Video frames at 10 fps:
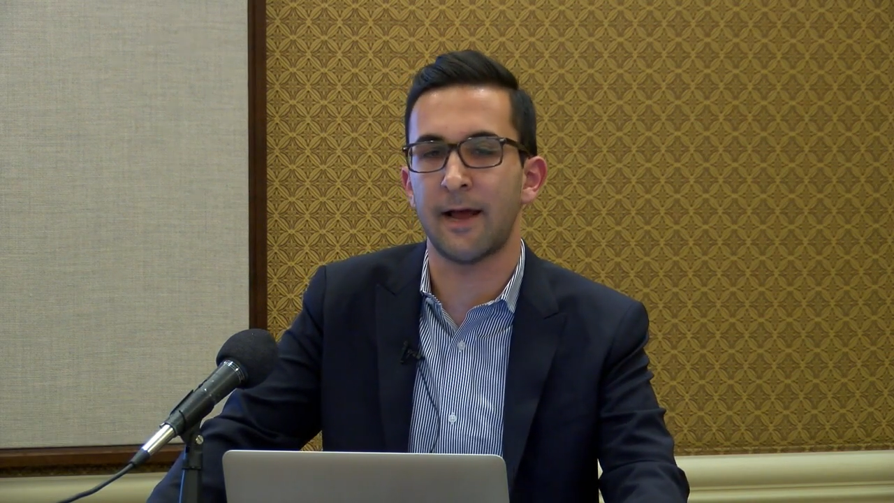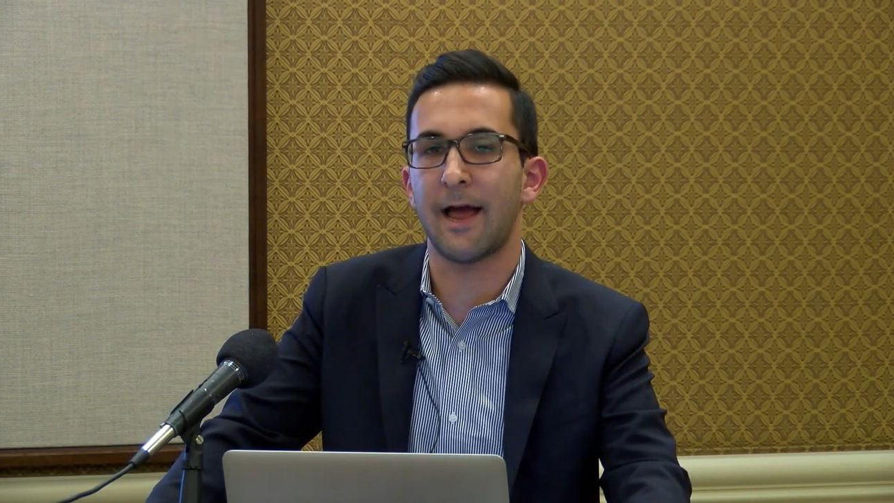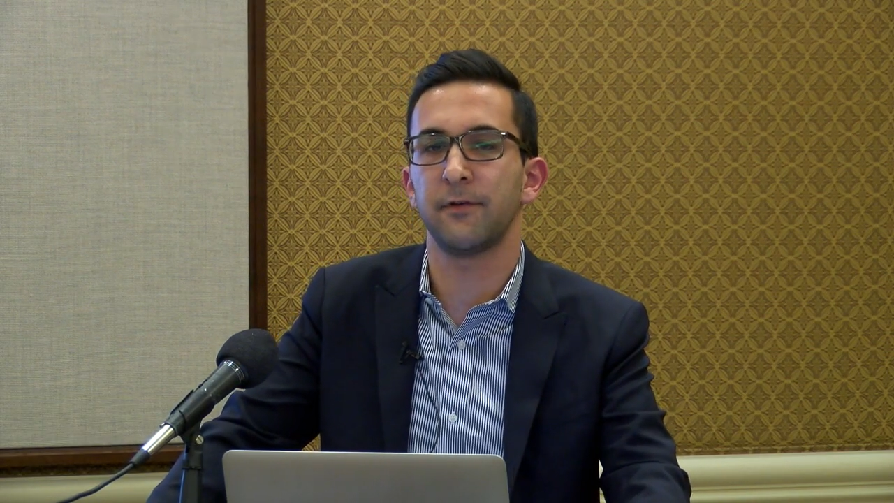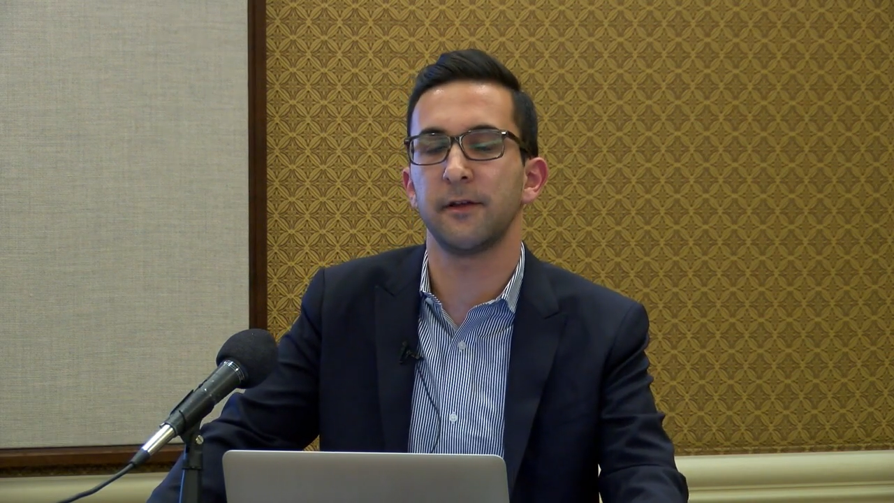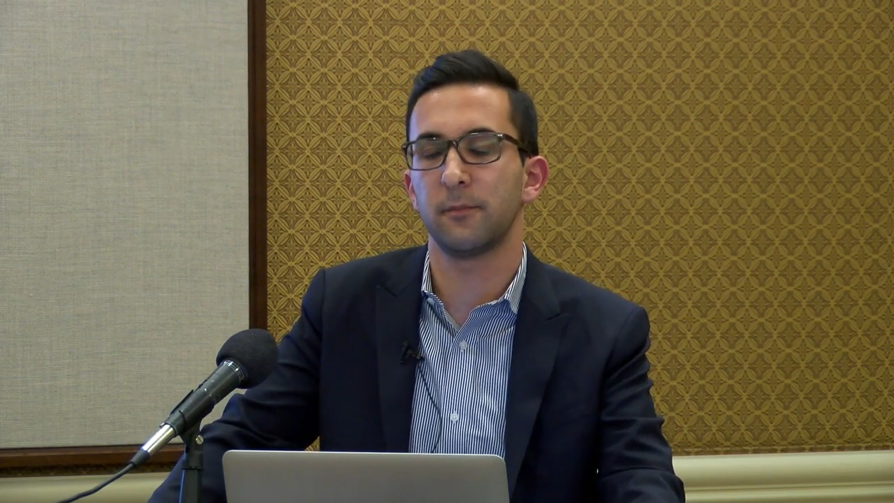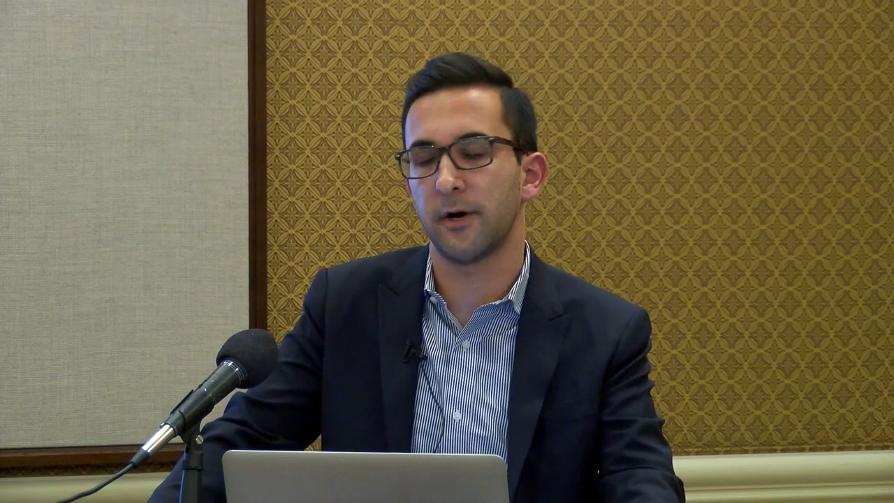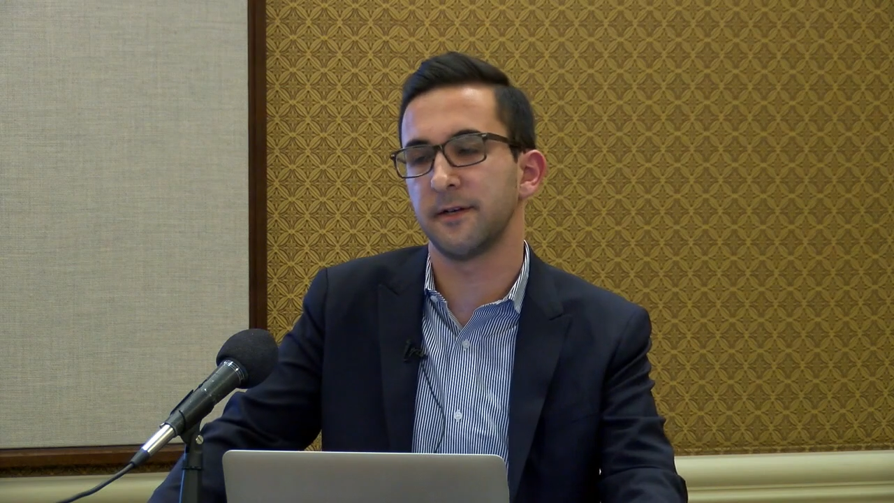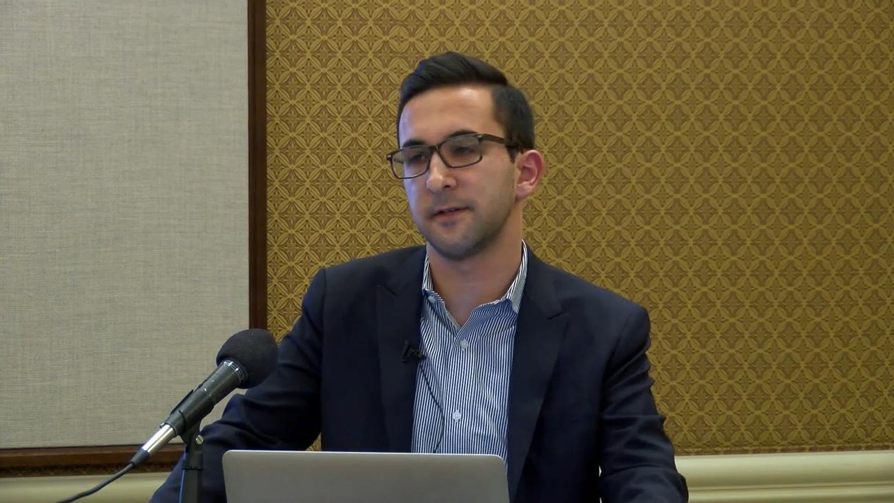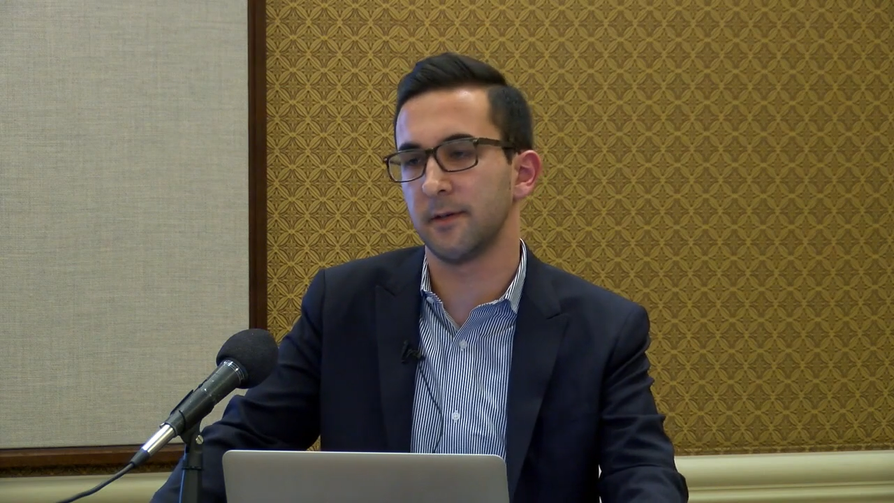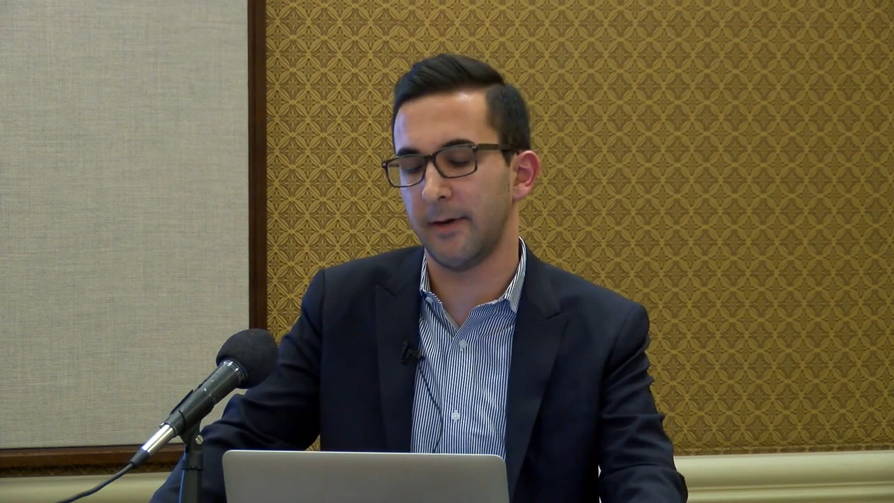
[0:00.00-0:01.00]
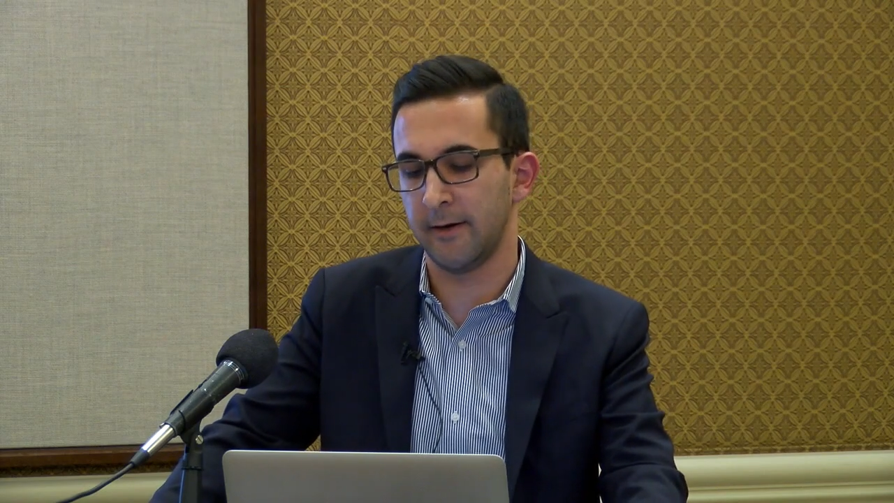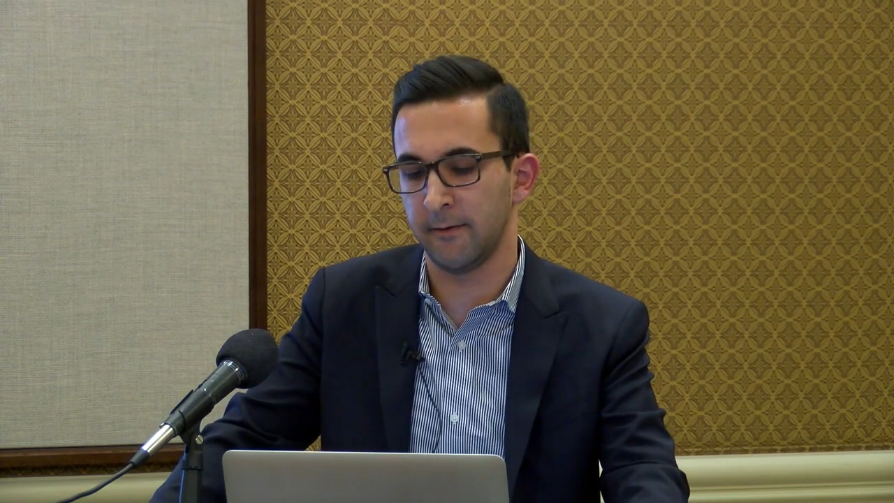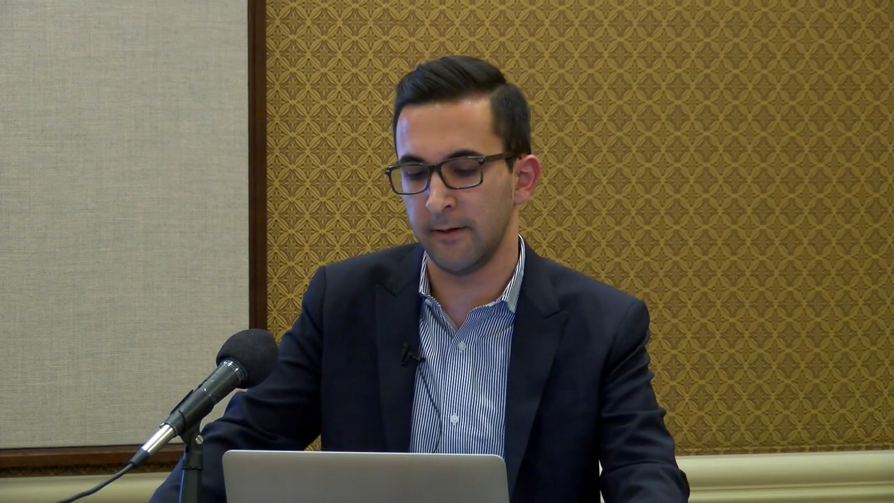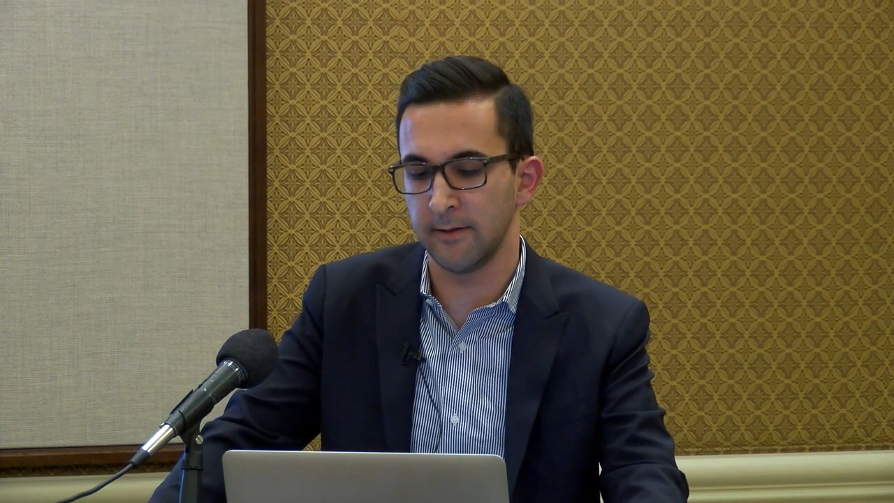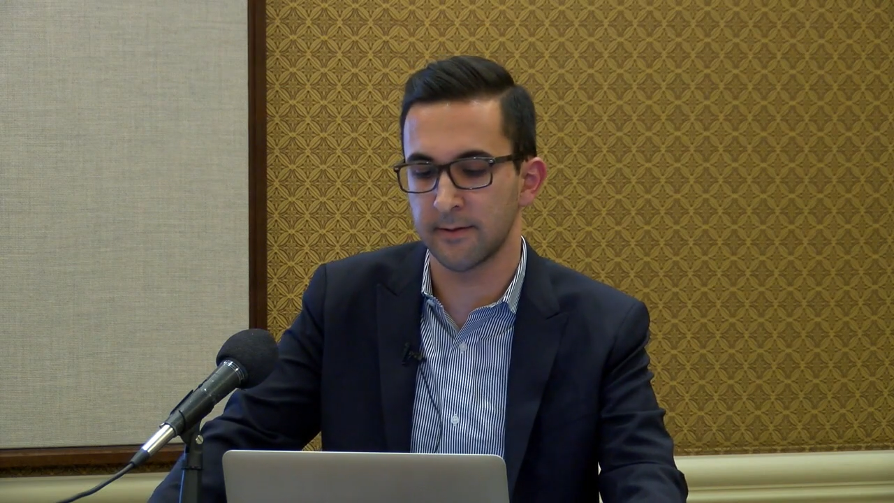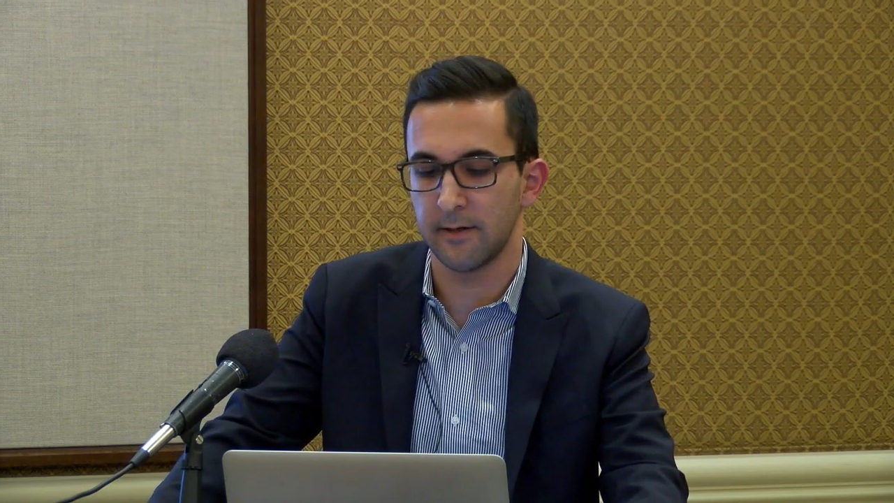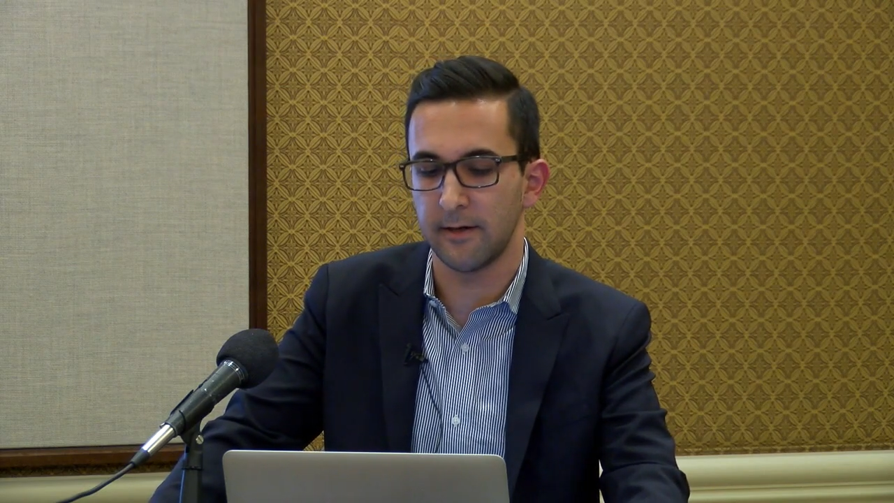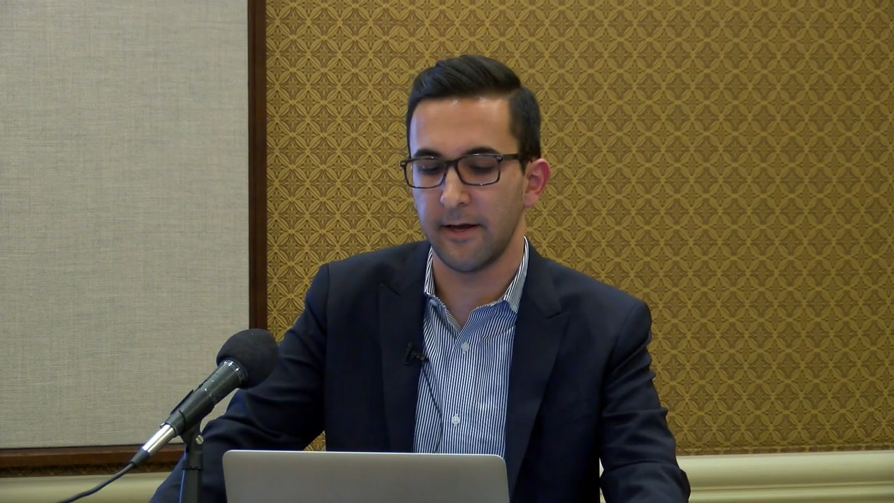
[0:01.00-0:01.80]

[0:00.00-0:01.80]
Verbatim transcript: having them participate in these,